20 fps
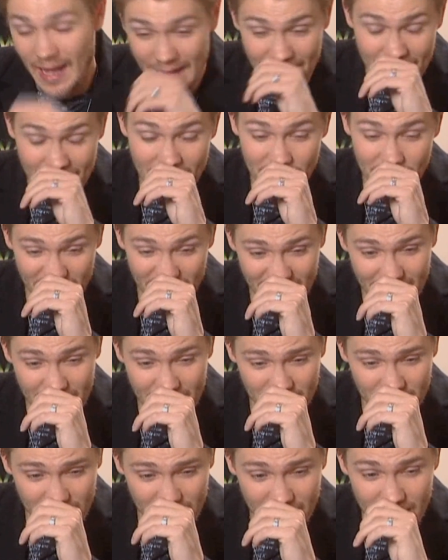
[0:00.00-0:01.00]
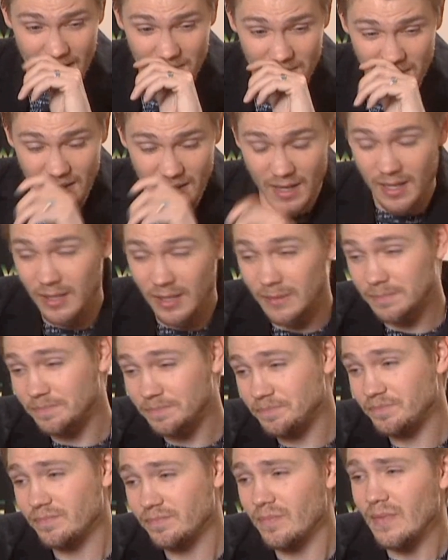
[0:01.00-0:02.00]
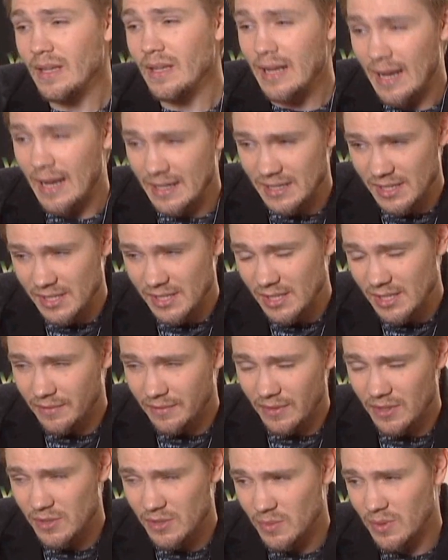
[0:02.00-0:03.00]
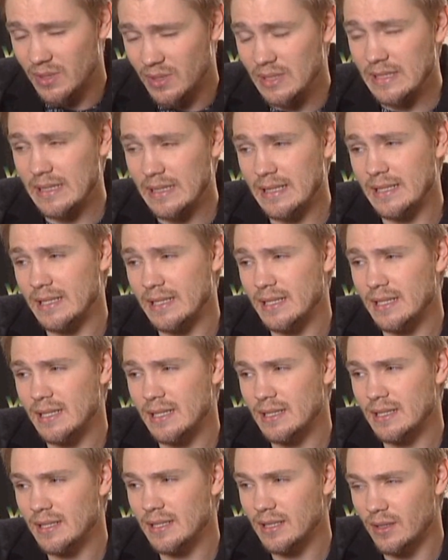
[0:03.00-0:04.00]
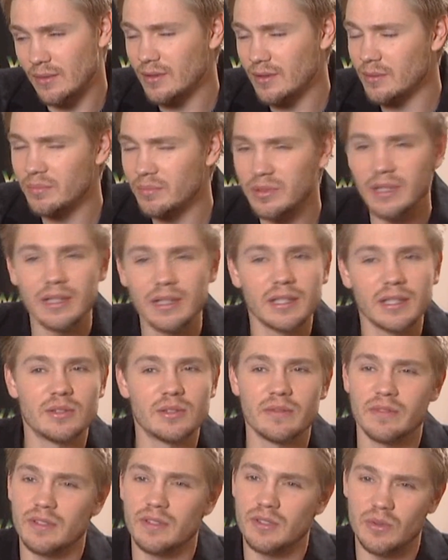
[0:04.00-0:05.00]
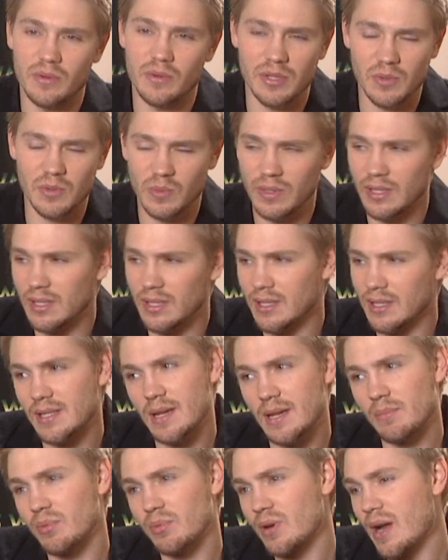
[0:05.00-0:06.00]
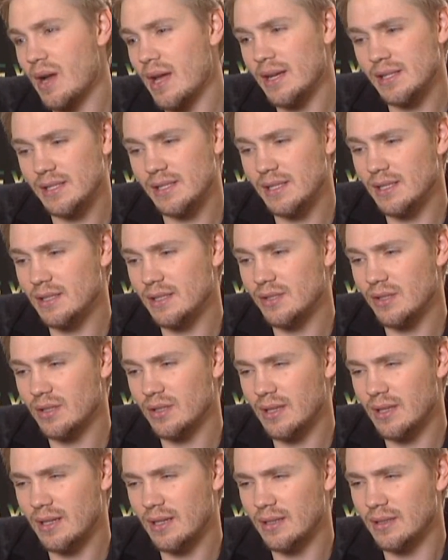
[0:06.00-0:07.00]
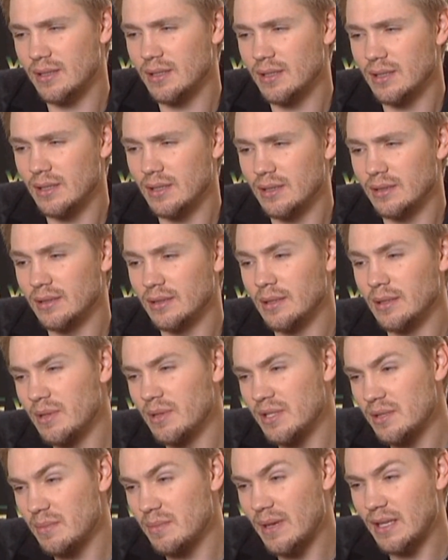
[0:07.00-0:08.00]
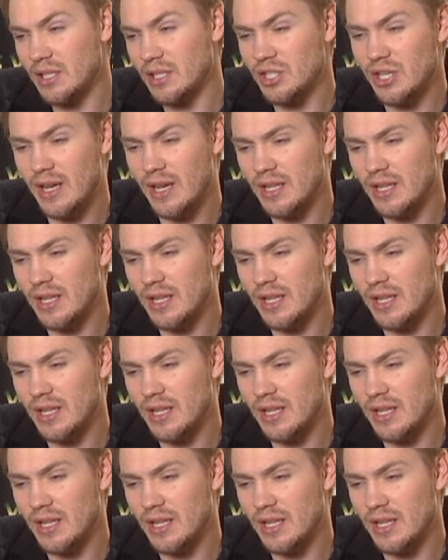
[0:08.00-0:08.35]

I am. I did see the first one, and, you know, completely two different stories. We contemporized it and took a lot of liberties in making